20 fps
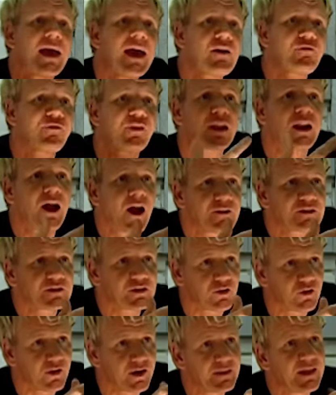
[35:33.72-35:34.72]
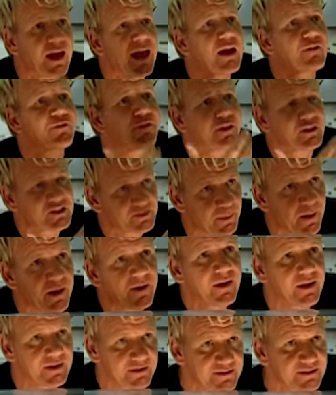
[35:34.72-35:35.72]
here for the life story, they're here for the
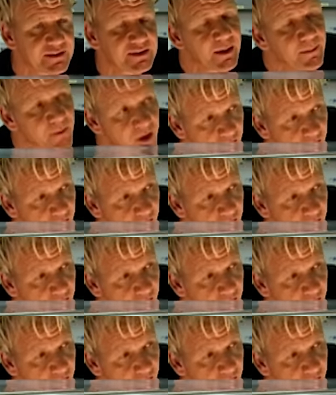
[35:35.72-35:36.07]
experience. Come